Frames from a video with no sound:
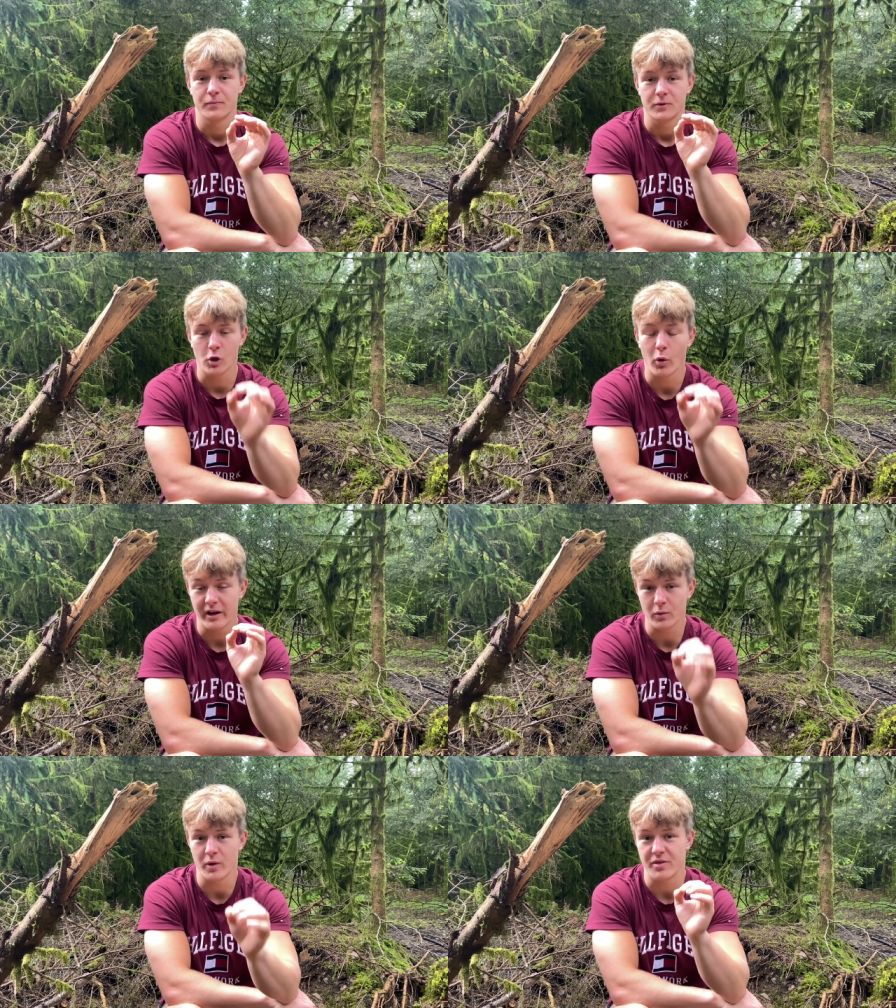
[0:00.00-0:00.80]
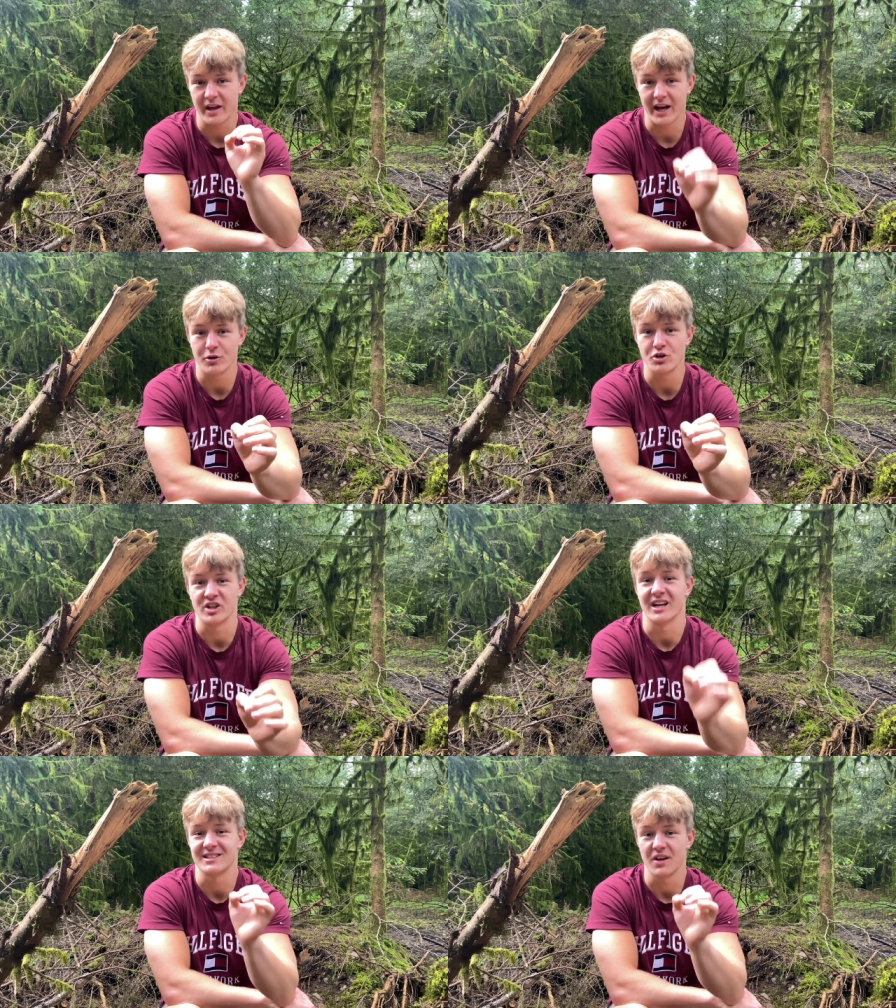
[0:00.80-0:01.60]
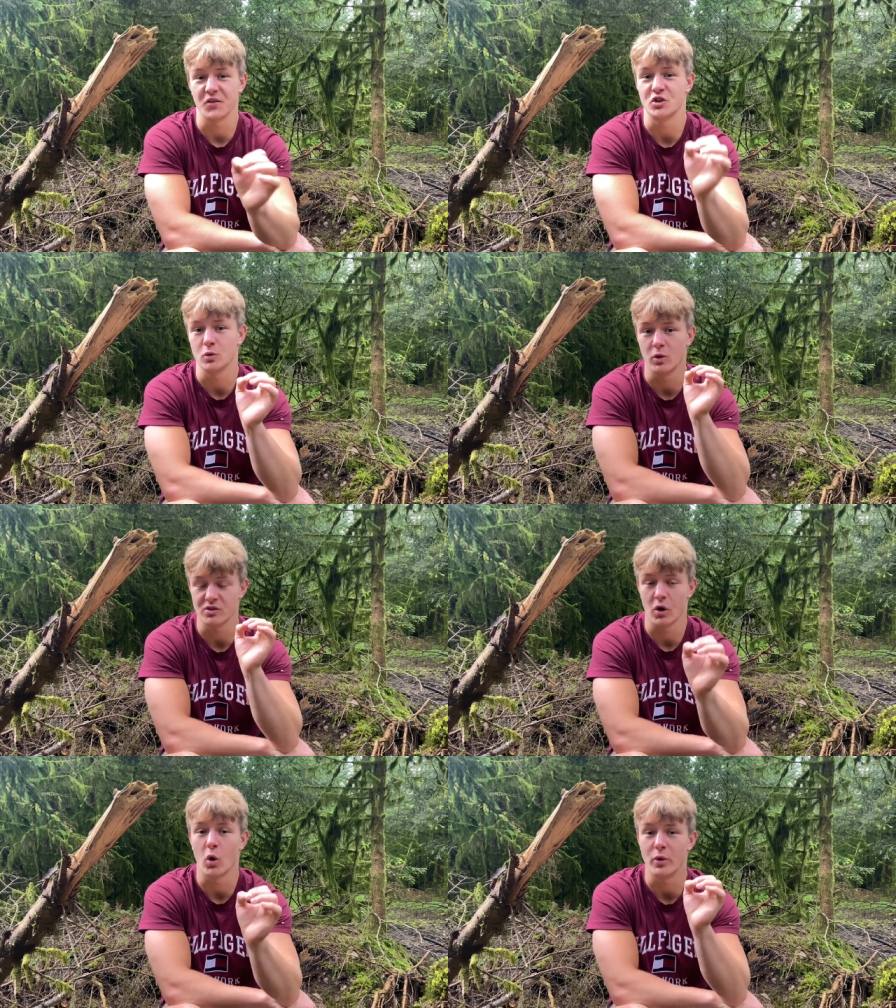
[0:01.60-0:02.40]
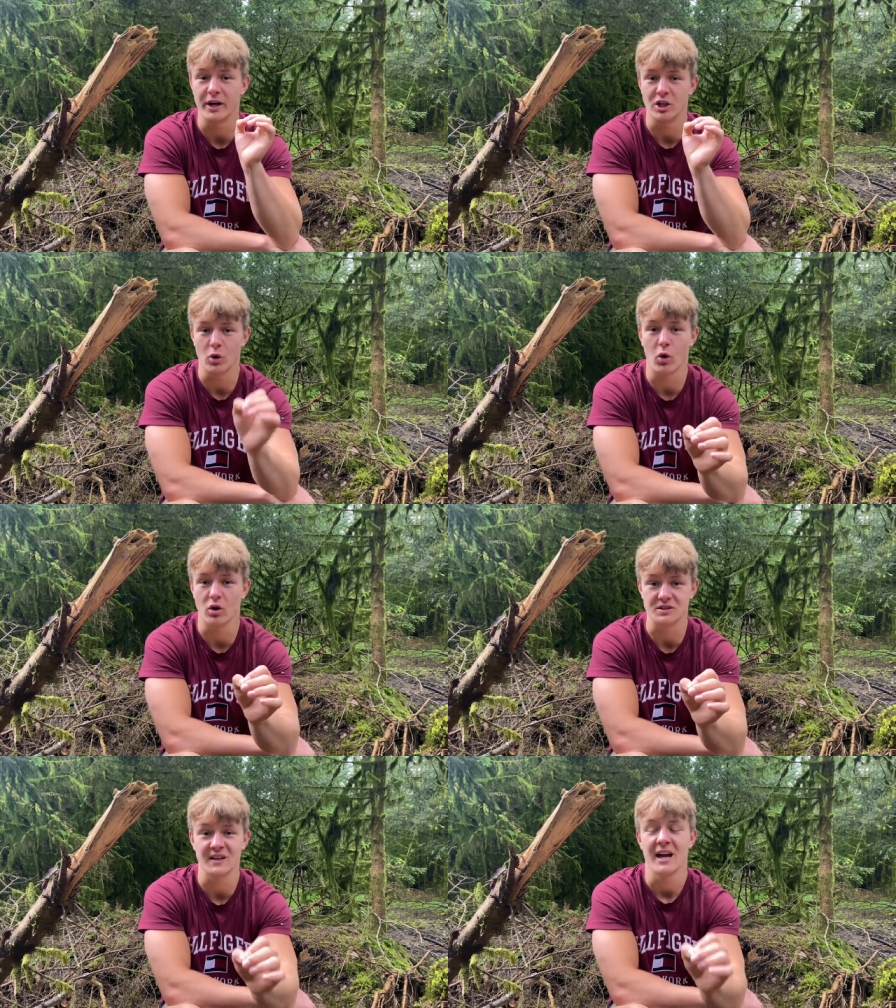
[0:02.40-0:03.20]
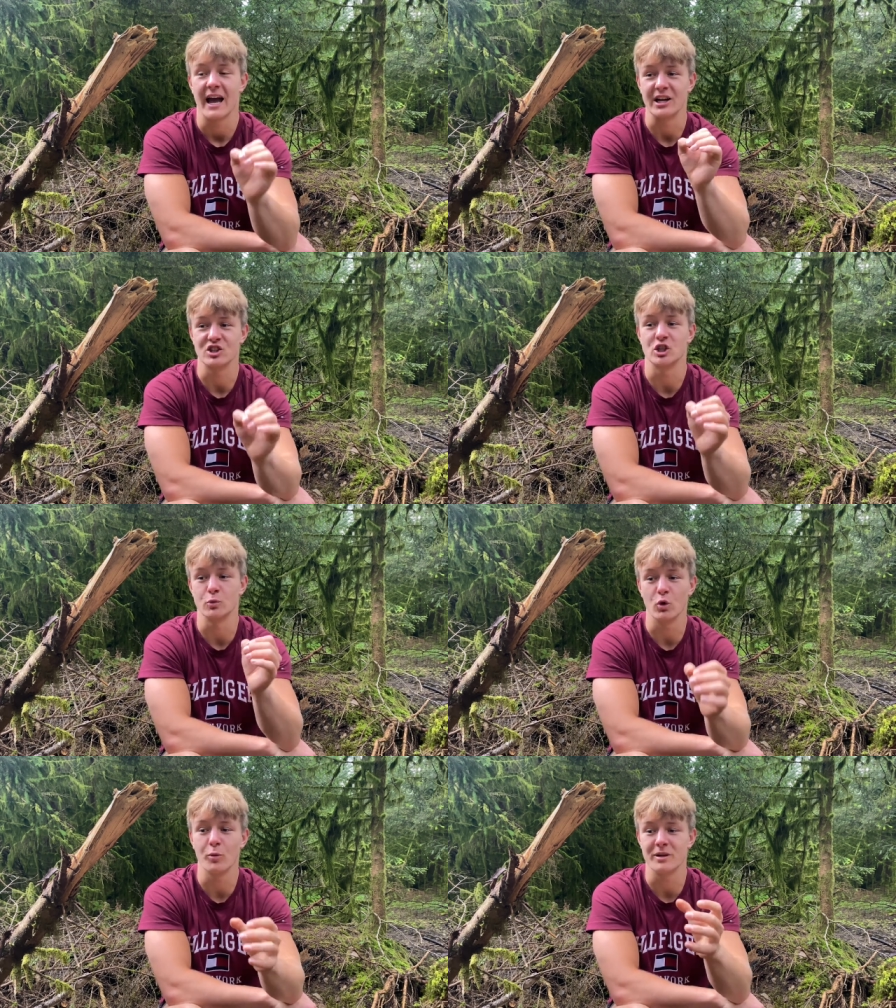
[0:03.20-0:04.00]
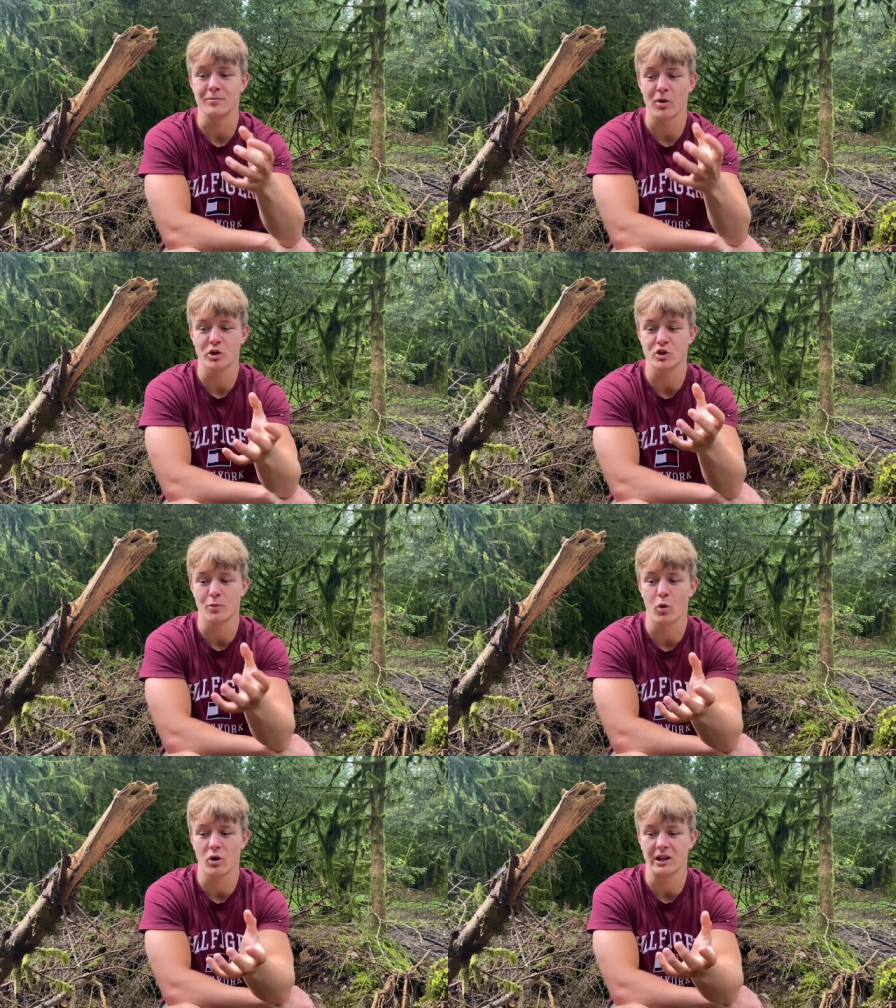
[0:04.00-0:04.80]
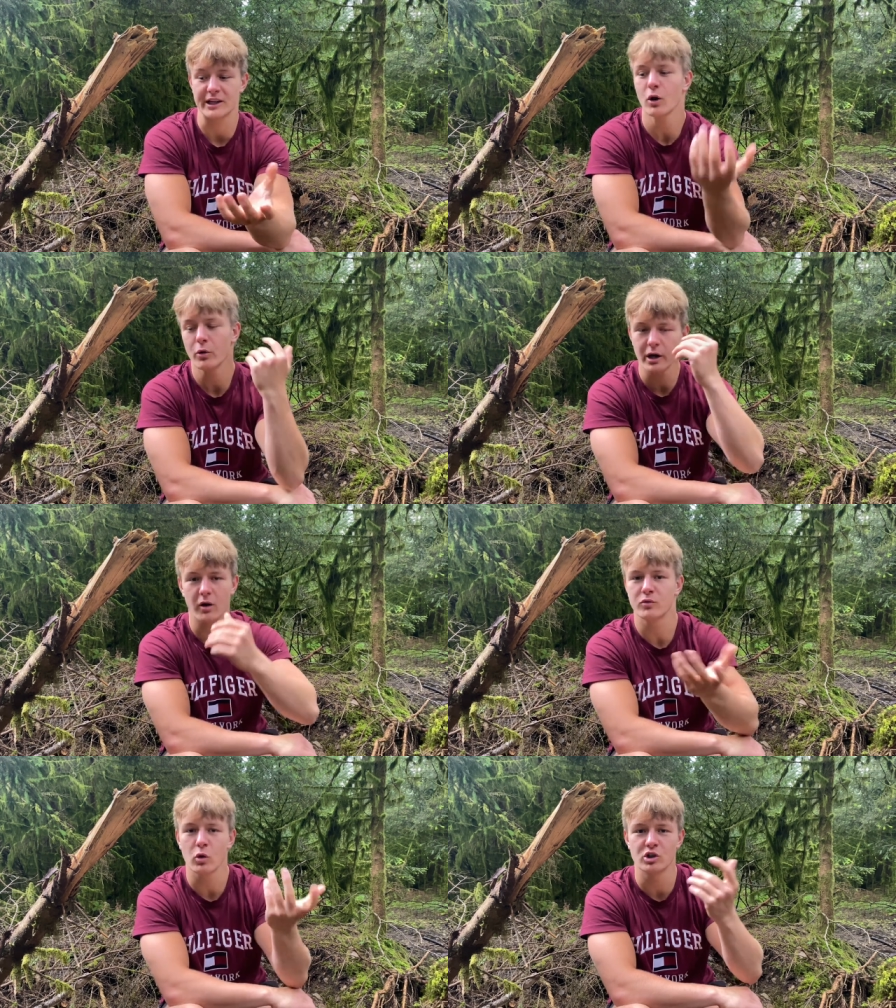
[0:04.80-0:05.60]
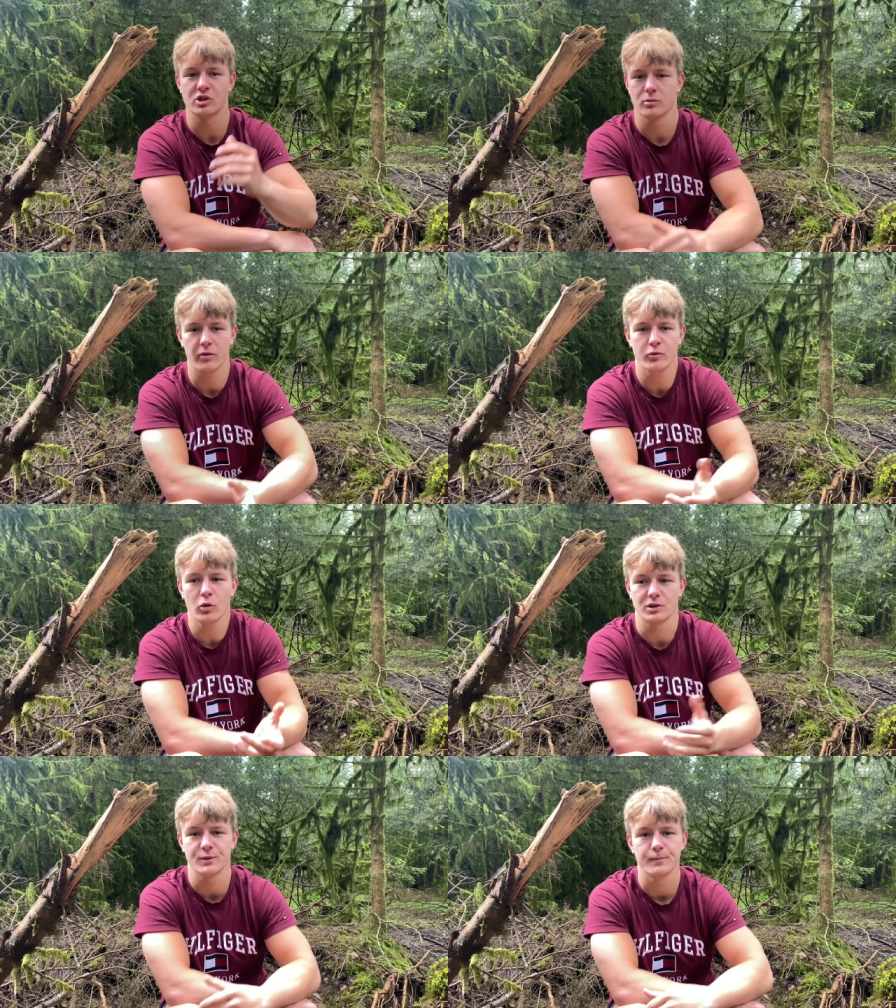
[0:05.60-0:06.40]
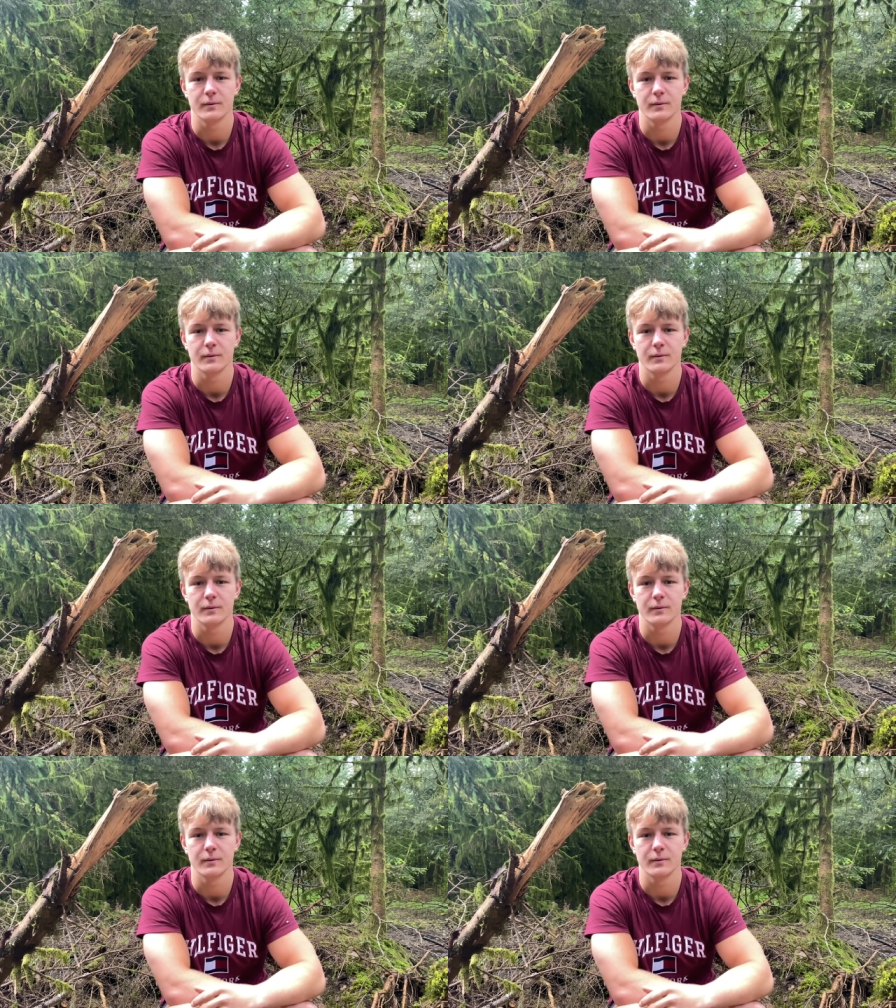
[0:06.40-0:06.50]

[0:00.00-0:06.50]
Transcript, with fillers: Go in with the energy as if she was already yours, and she will be much more like, oh yeah, of course, of course.